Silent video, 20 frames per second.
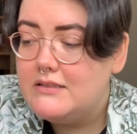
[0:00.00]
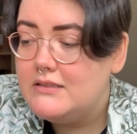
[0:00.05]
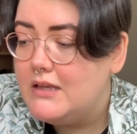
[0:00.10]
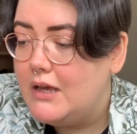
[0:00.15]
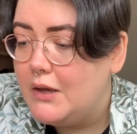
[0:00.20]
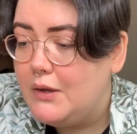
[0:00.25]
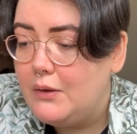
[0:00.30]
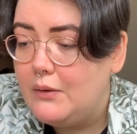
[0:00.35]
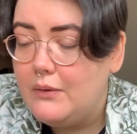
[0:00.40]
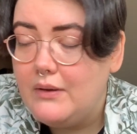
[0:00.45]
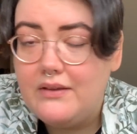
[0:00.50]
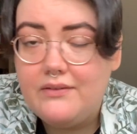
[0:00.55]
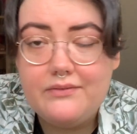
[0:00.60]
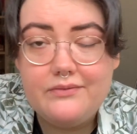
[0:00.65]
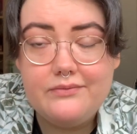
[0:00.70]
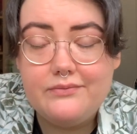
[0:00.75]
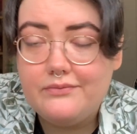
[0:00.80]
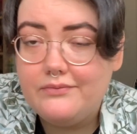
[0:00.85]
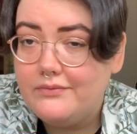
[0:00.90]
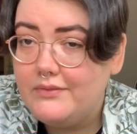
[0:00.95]
so
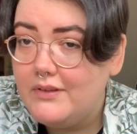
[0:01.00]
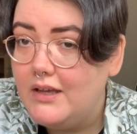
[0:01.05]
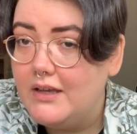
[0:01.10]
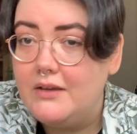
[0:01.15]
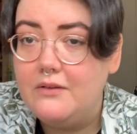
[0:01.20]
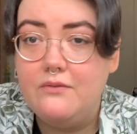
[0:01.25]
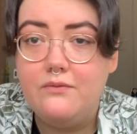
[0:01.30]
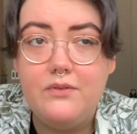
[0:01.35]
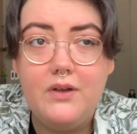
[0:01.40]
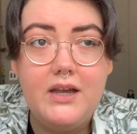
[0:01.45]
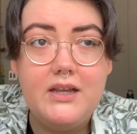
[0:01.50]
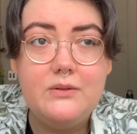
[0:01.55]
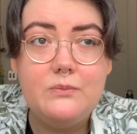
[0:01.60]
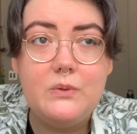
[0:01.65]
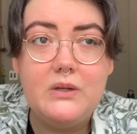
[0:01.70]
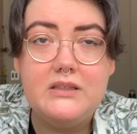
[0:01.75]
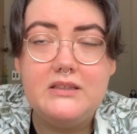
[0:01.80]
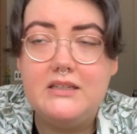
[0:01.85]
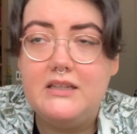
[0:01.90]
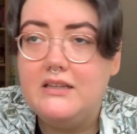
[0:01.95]
if I can find
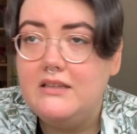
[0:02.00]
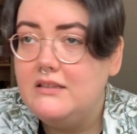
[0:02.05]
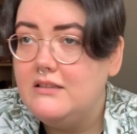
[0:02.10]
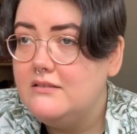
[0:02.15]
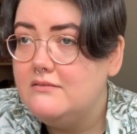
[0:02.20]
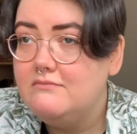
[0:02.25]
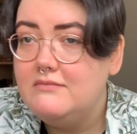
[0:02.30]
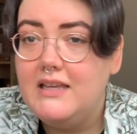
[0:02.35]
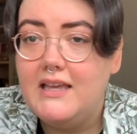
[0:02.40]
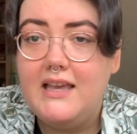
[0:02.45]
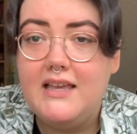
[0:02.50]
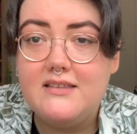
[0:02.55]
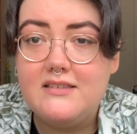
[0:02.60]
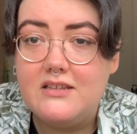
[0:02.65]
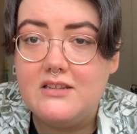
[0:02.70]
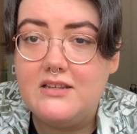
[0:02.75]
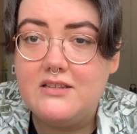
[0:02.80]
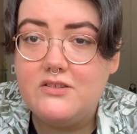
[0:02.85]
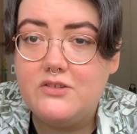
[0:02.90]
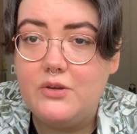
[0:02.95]
one that
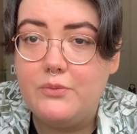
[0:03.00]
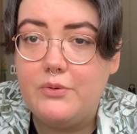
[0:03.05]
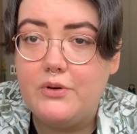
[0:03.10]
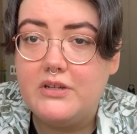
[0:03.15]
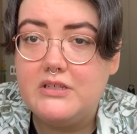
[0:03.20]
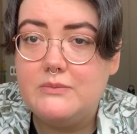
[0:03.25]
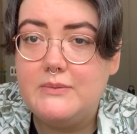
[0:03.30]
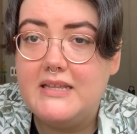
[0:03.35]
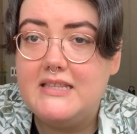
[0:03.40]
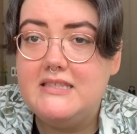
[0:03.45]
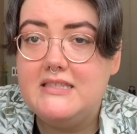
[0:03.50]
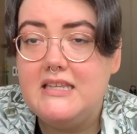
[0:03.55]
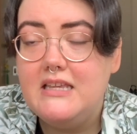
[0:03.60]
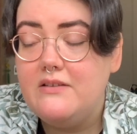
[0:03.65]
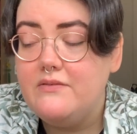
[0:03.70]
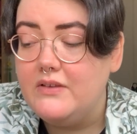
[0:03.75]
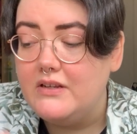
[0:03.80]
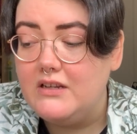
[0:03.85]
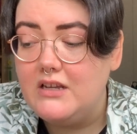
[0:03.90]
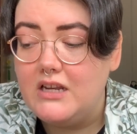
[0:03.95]
isn't super
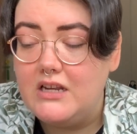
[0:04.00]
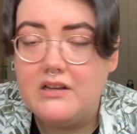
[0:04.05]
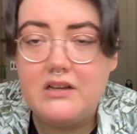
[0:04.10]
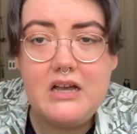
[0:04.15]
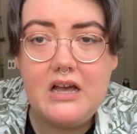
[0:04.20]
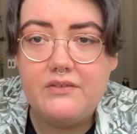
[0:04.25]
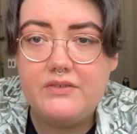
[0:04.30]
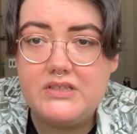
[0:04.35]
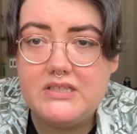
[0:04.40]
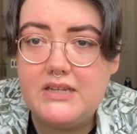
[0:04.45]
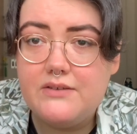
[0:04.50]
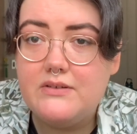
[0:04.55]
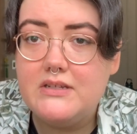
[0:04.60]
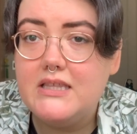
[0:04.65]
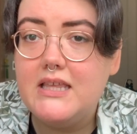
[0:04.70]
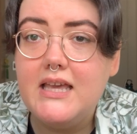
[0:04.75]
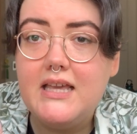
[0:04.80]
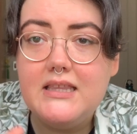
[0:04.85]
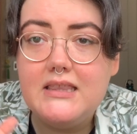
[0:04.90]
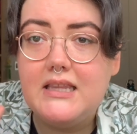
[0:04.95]
expensive and kind of covers
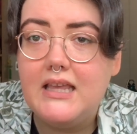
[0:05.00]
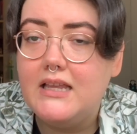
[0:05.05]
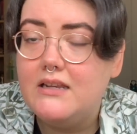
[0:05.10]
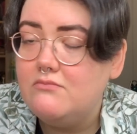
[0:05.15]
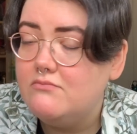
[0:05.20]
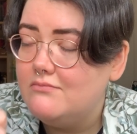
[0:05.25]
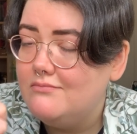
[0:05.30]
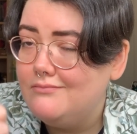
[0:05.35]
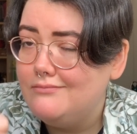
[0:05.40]
everything, then,